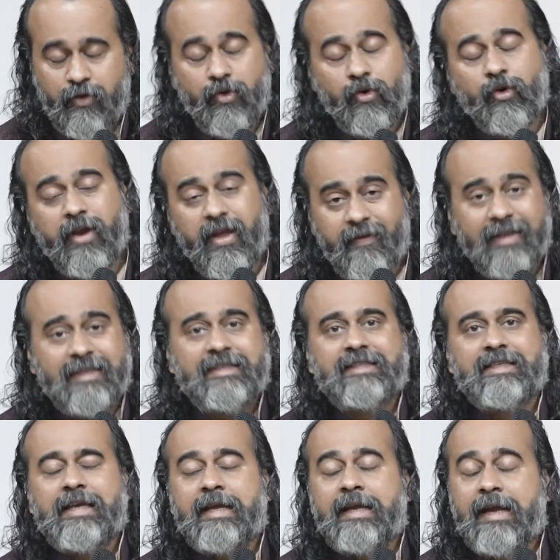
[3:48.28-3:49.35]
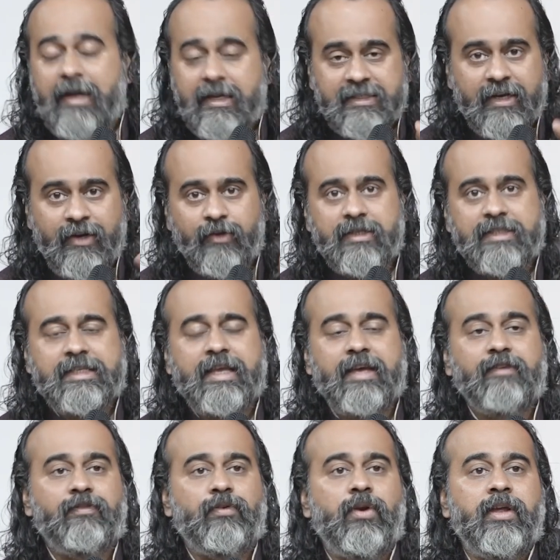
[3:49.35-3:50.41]
You could even say, and listen to this
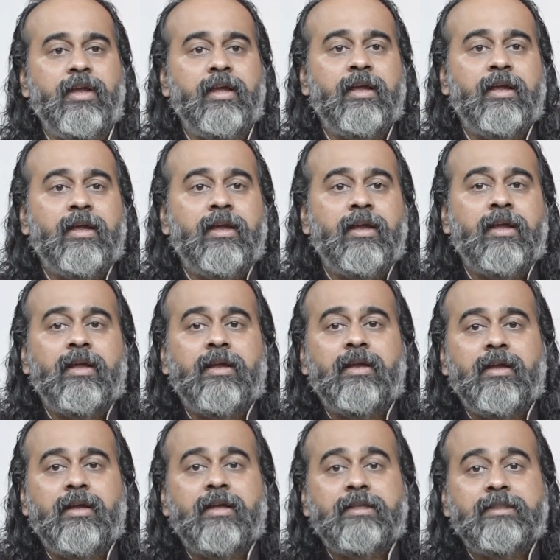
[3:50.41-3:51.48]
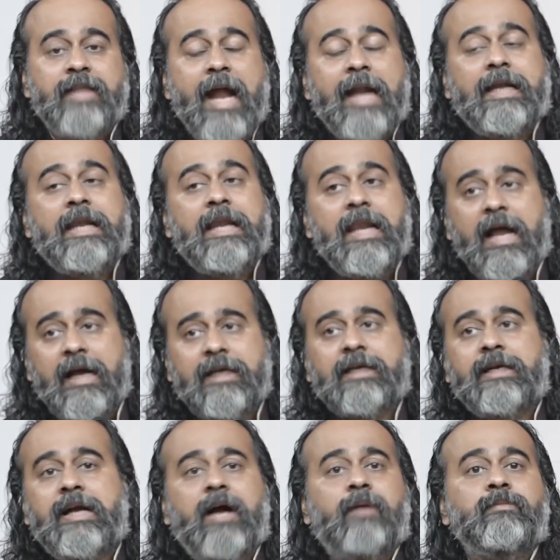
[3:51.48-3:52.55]
carefully, that luck
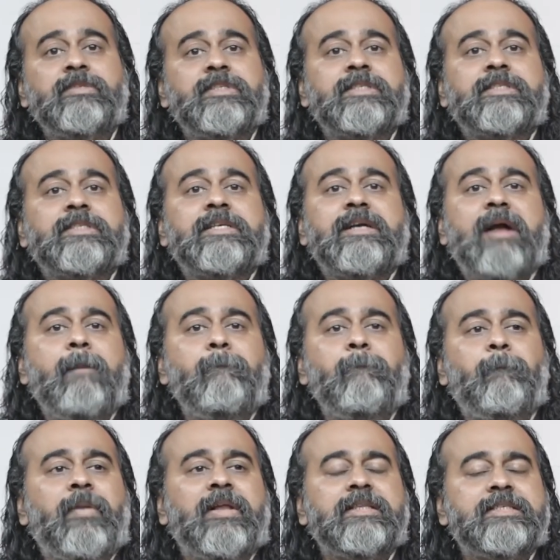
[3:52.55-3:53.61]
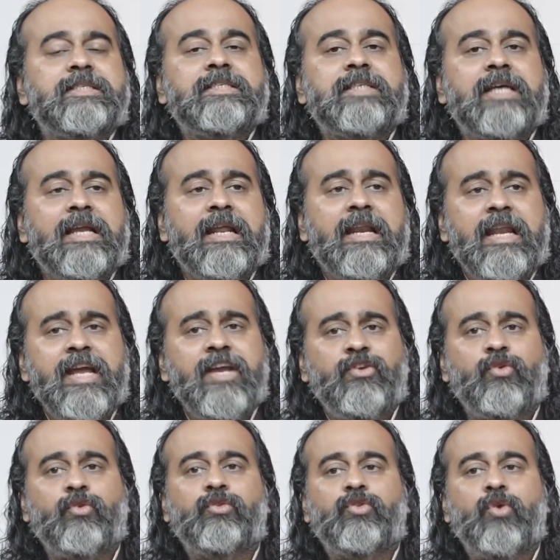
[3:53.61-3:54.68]
comes
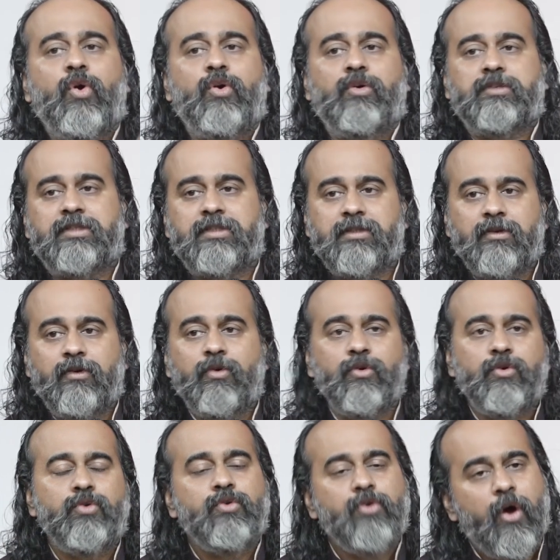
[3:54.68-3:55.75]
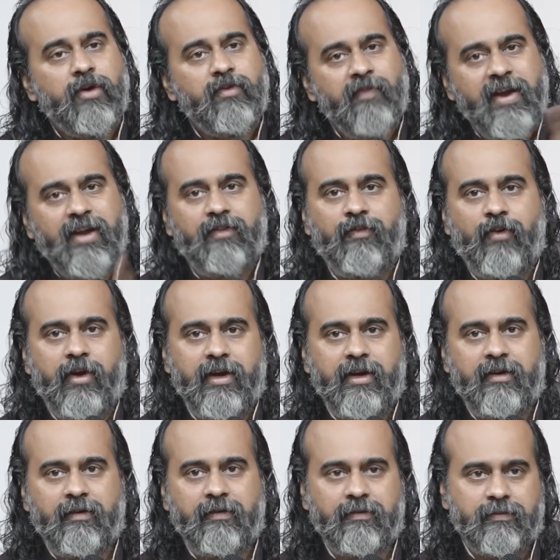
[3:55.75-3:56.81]
compulsorily to those who do not wait for it.